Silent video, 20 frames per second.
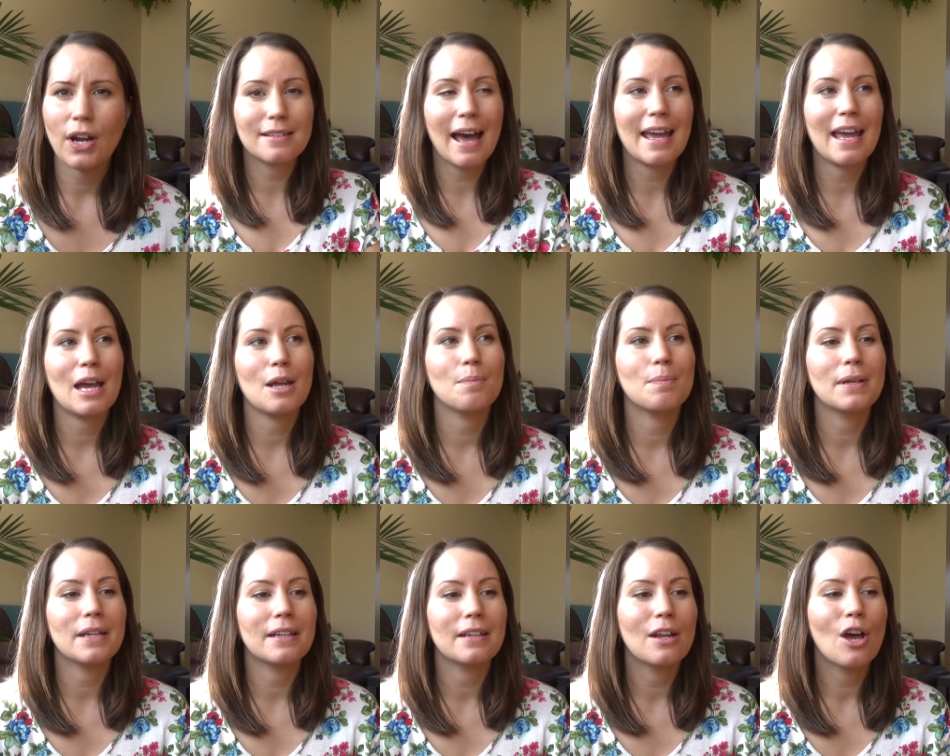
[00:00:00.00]
I had
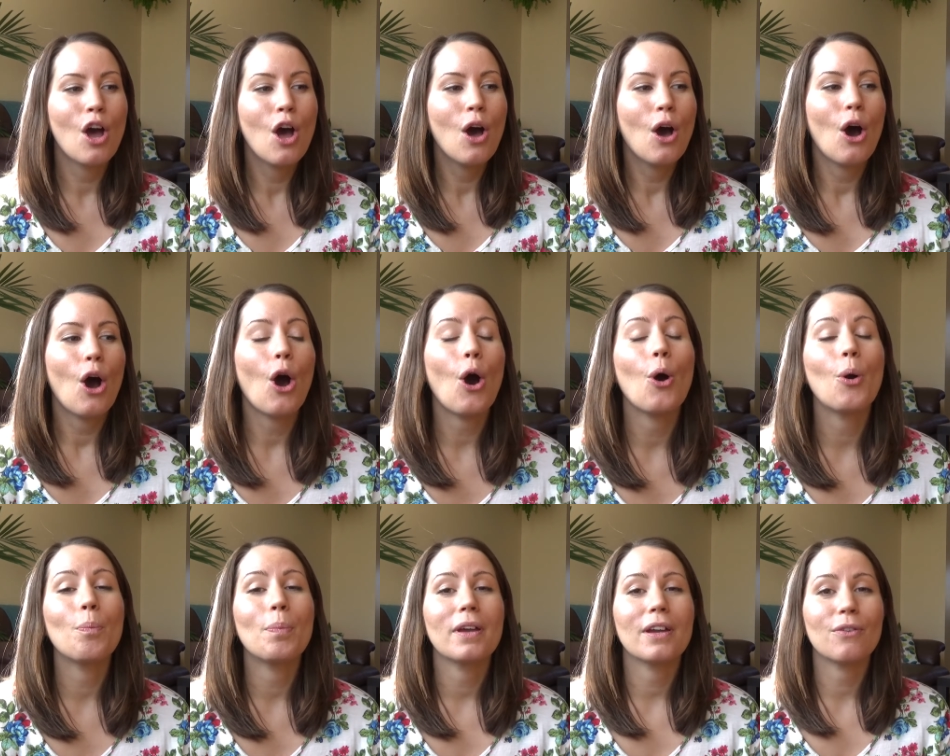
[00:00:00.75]
been
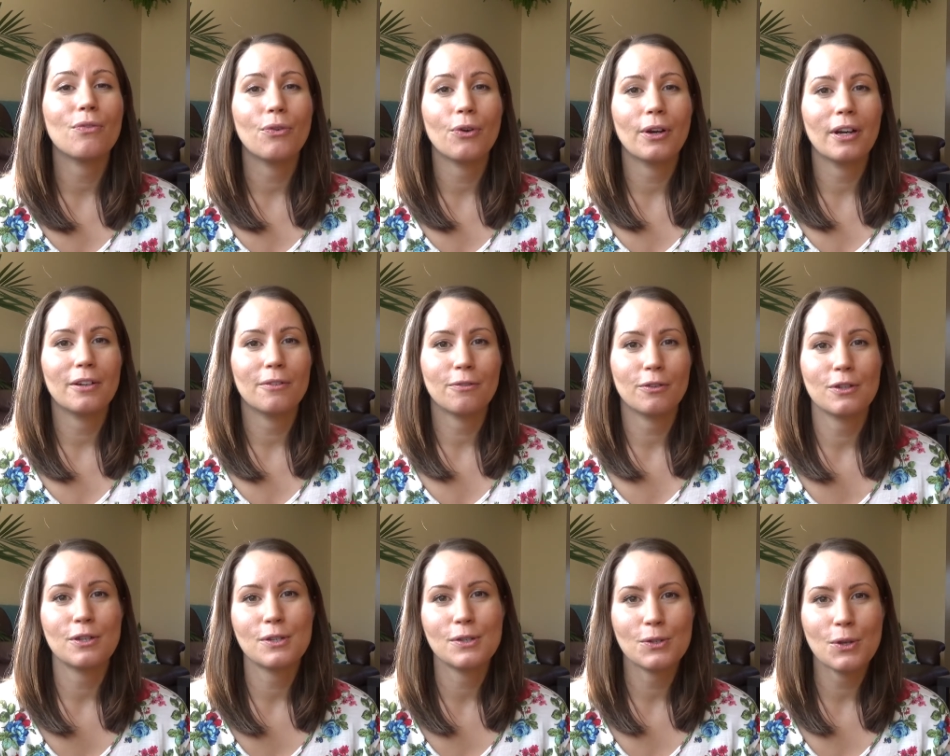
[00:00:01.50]
hoping for it
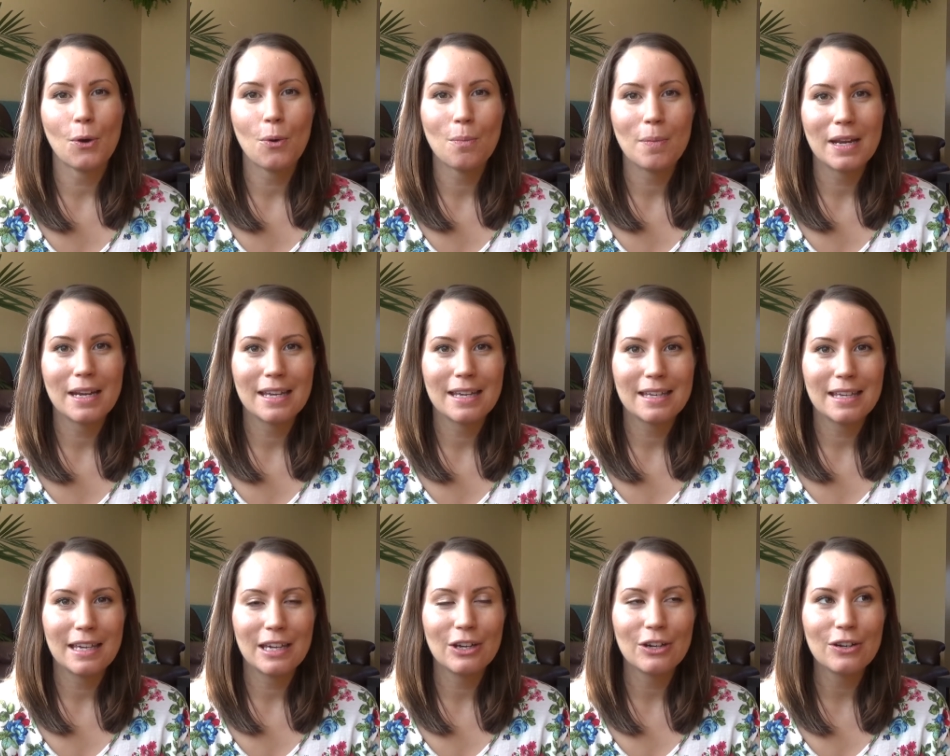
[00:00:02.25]
for so many
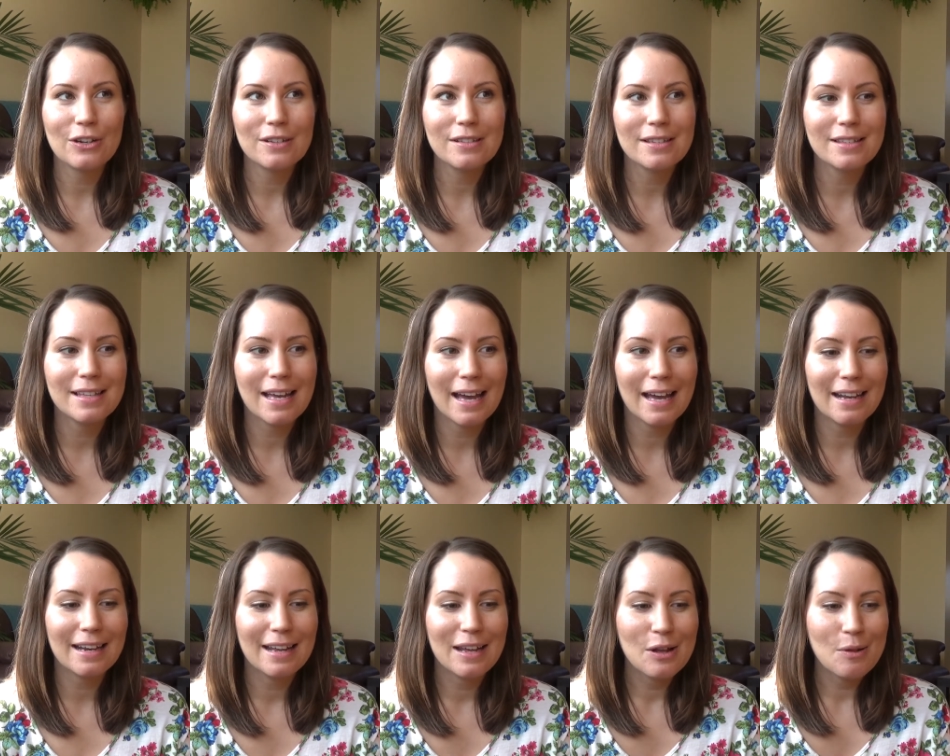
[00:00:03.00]
years
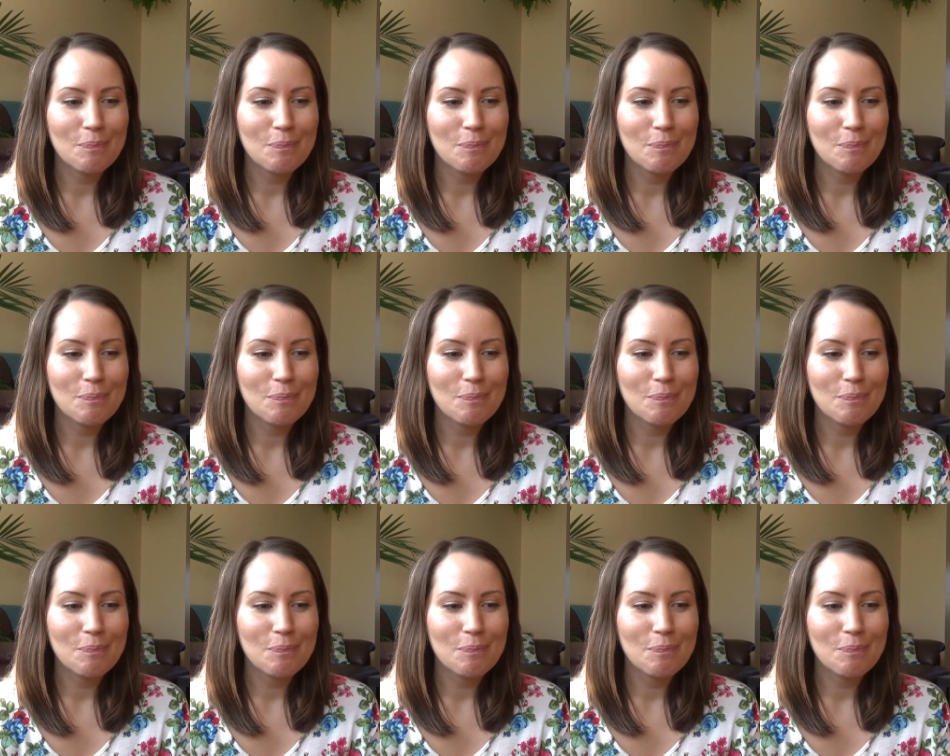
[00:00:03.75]
that,